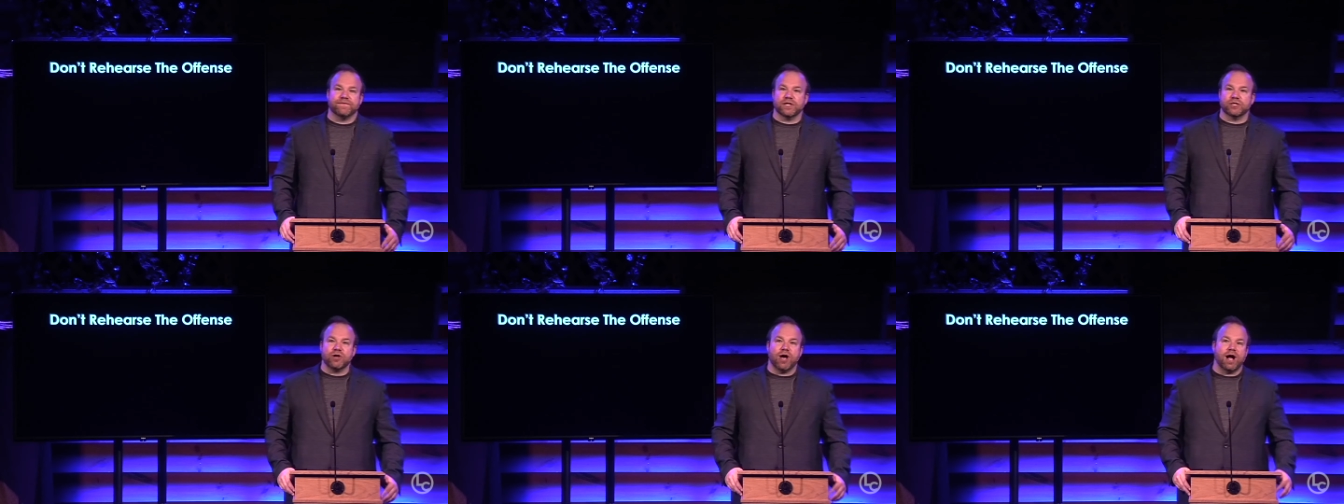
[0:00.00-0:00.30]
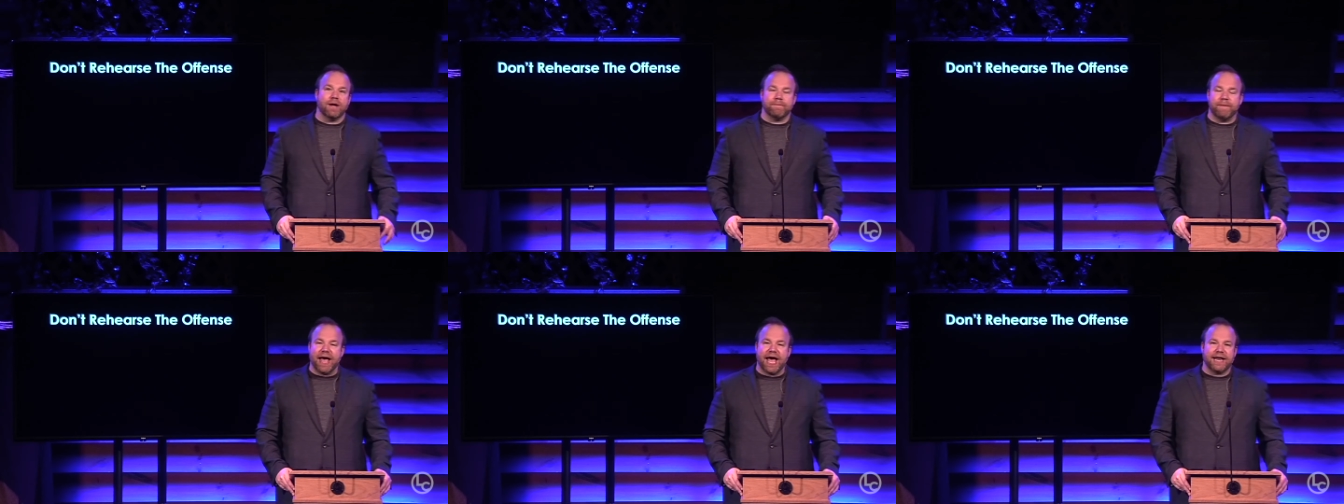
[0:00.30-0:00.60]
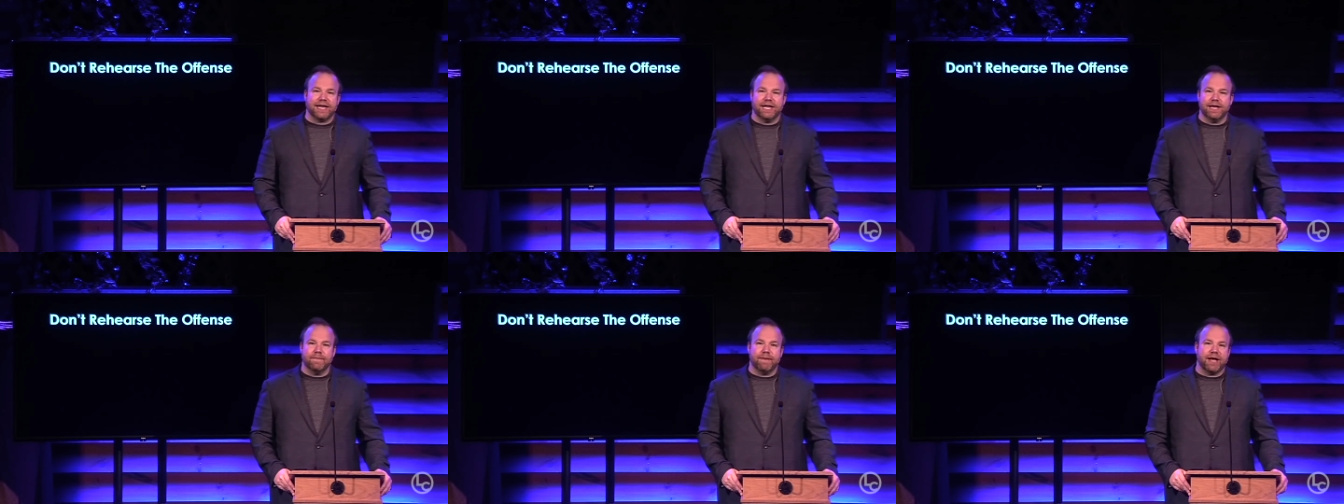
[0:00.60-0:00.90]
to talk
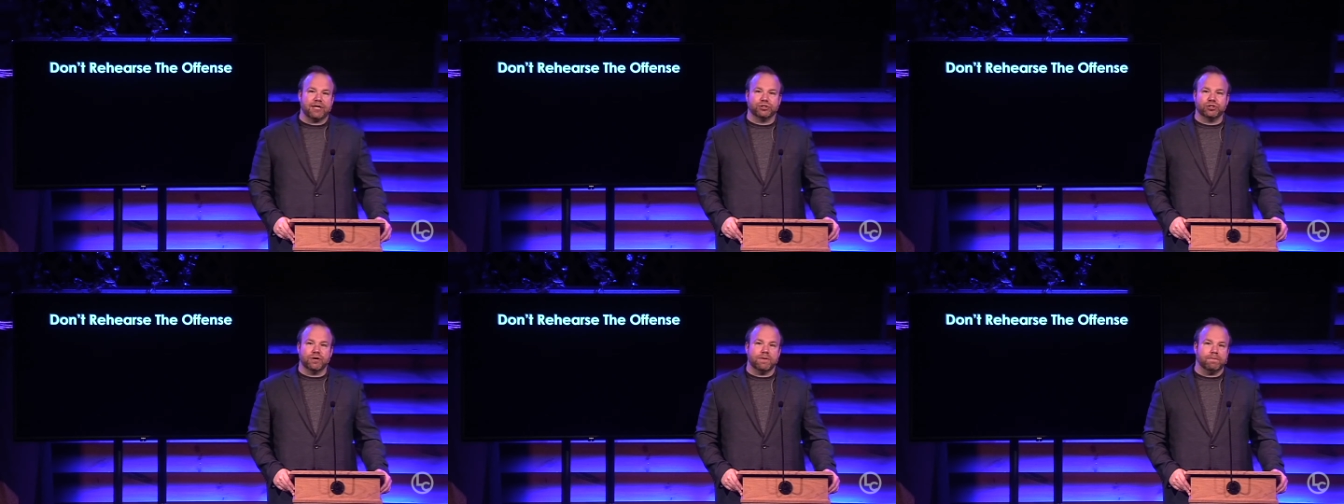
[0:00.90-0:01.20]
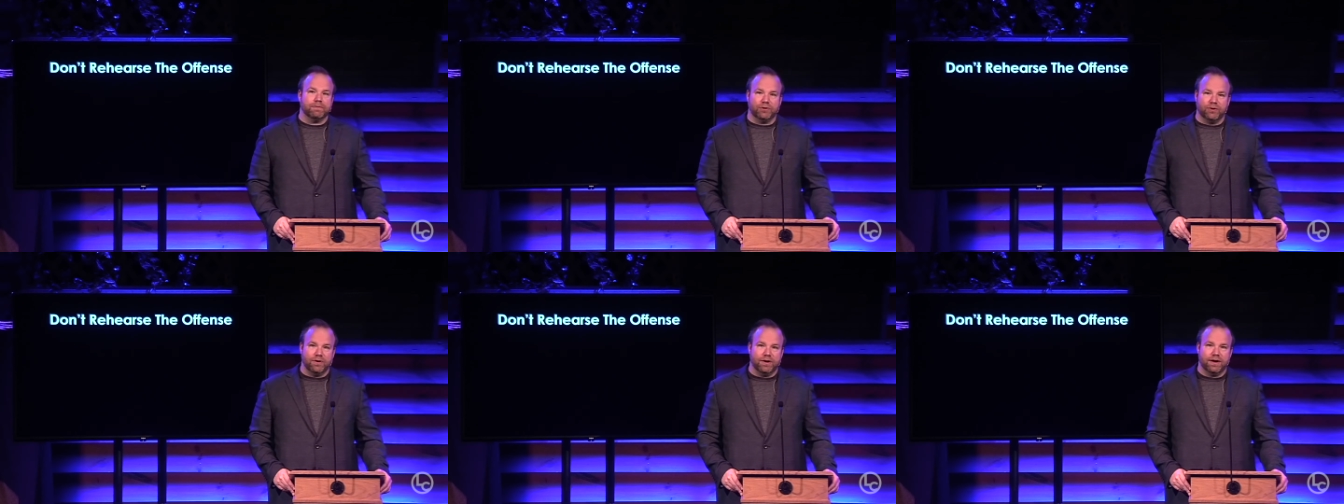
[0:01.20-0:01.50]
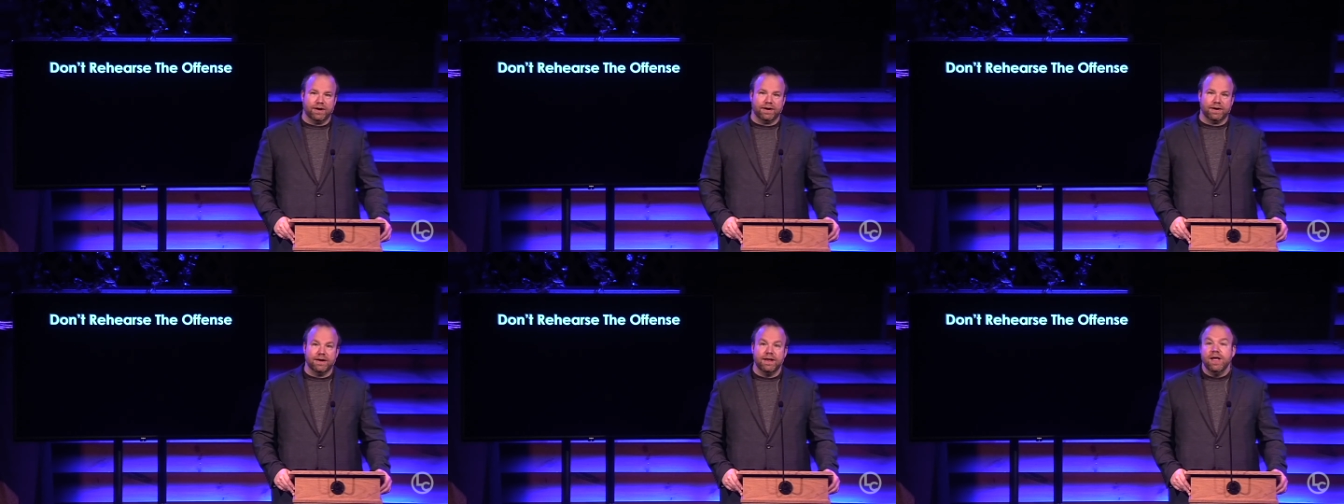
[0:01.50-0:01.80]
badly about your
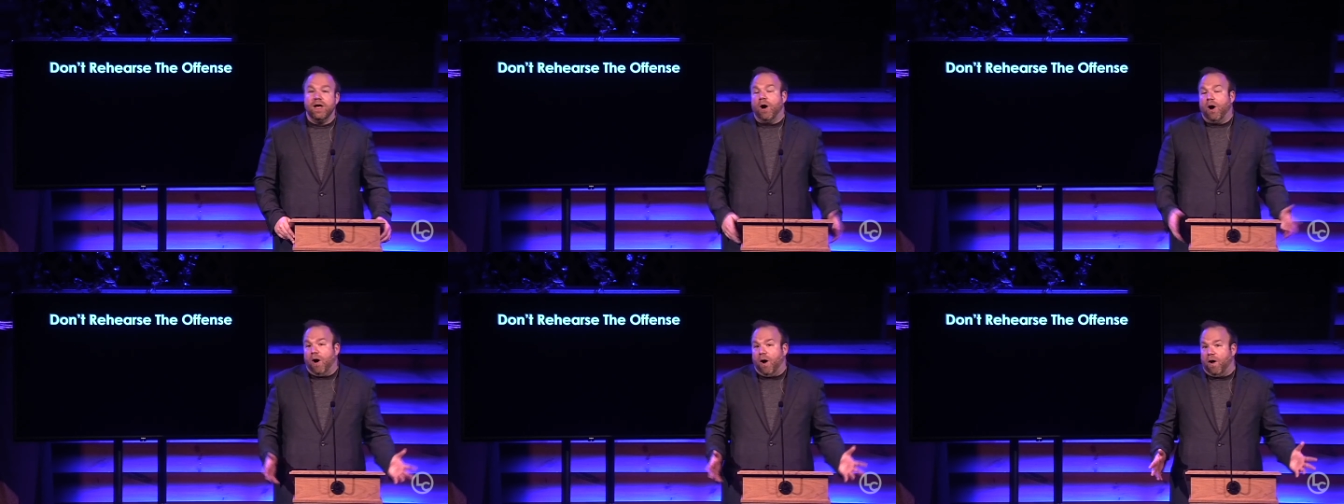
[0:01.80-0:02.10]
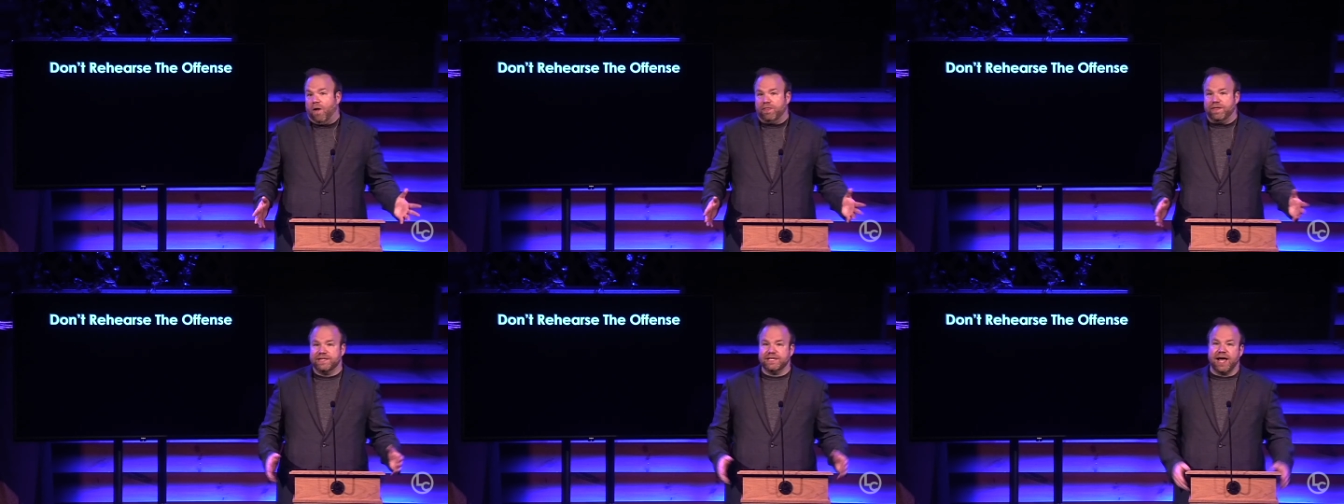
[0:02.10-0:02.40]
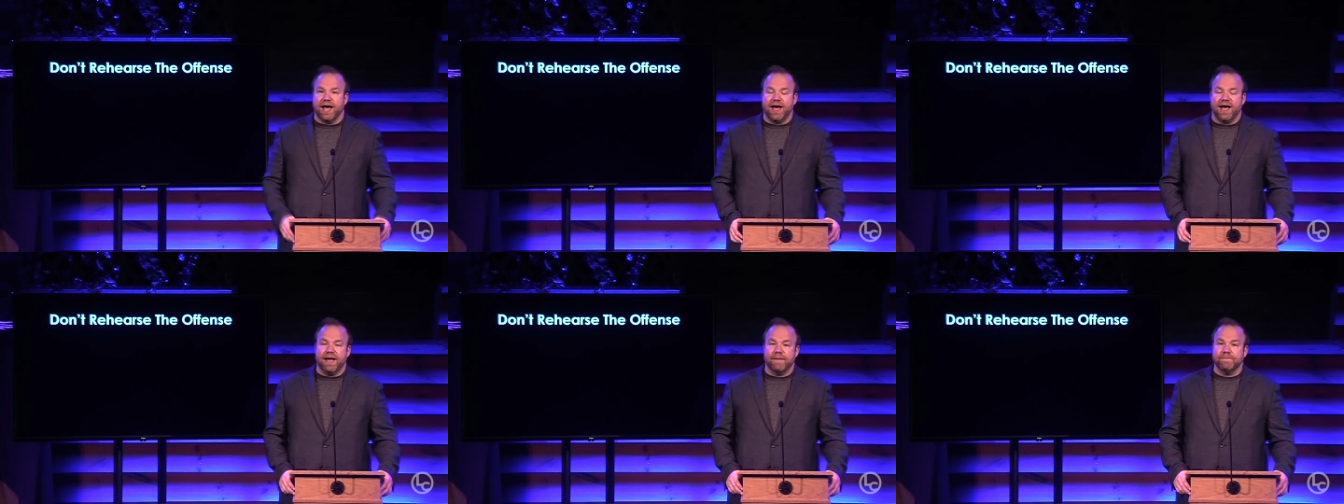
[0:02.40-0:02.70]
employer all the
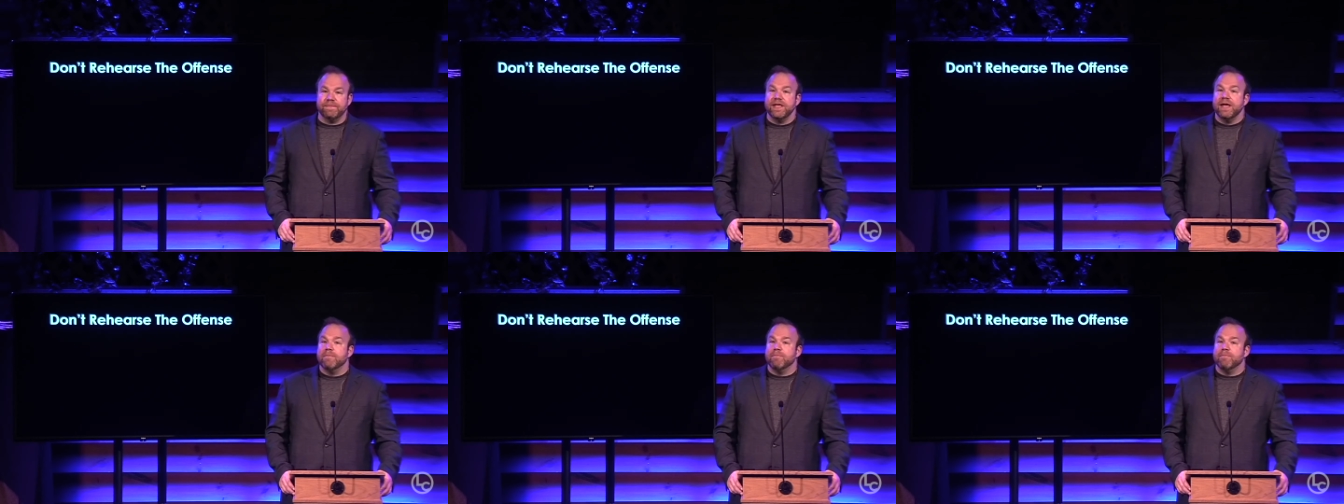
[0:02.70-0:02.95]
time,